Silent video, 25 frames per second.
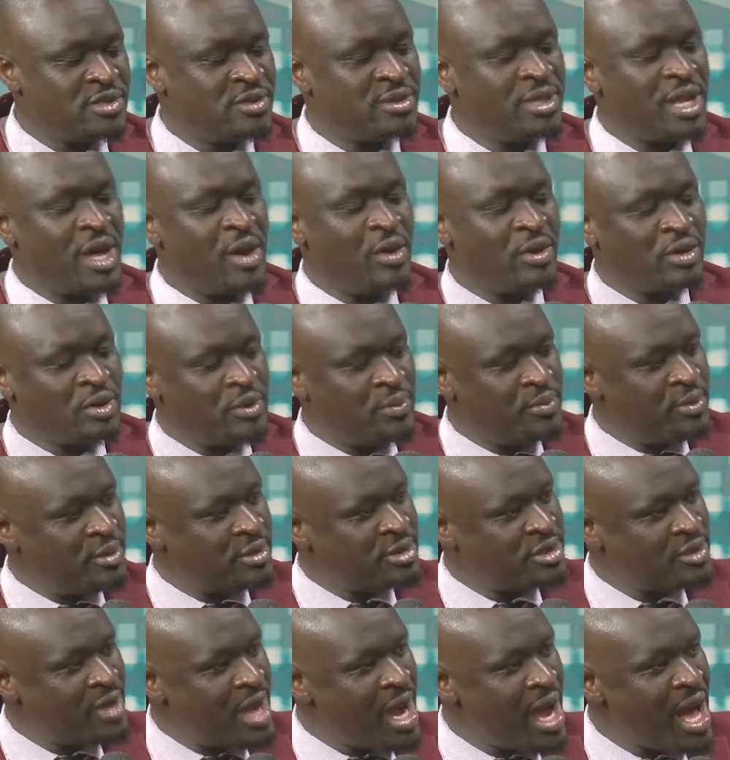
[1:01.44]
to now to
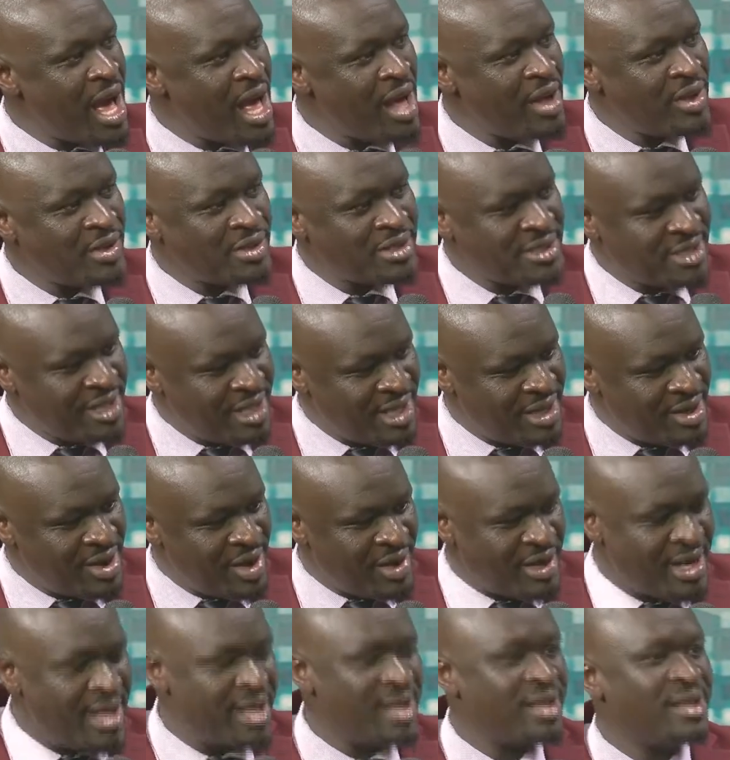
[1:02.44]
put your house in
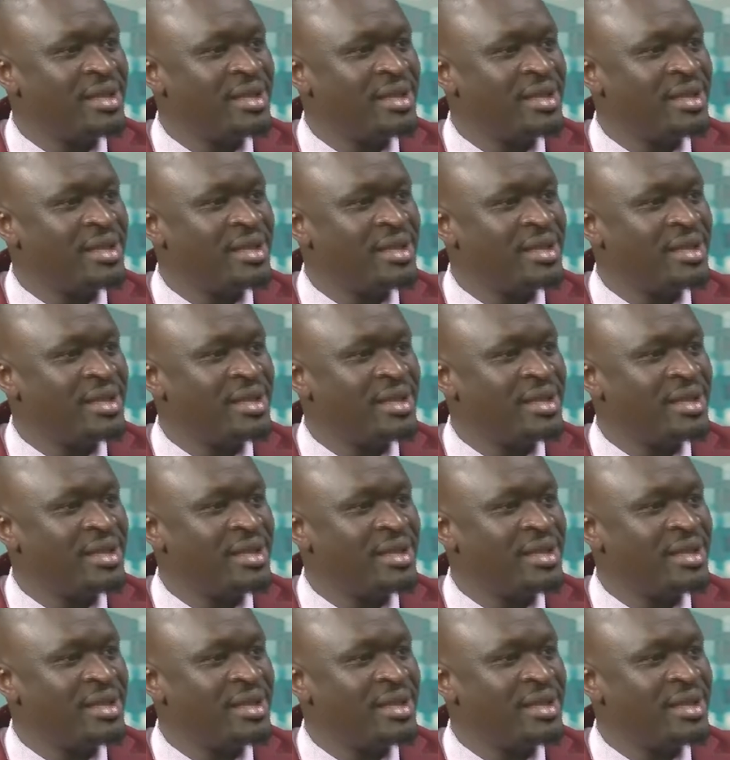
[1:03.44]
order.